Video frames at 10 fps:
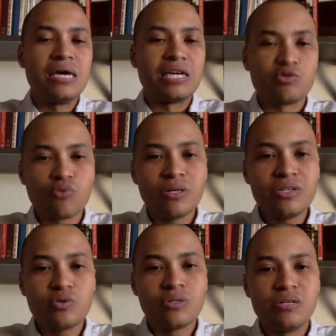is really
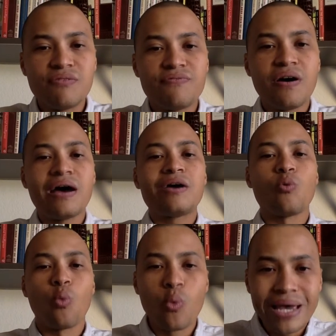to identify
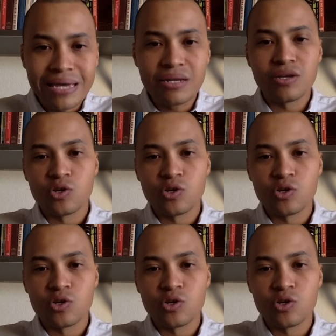when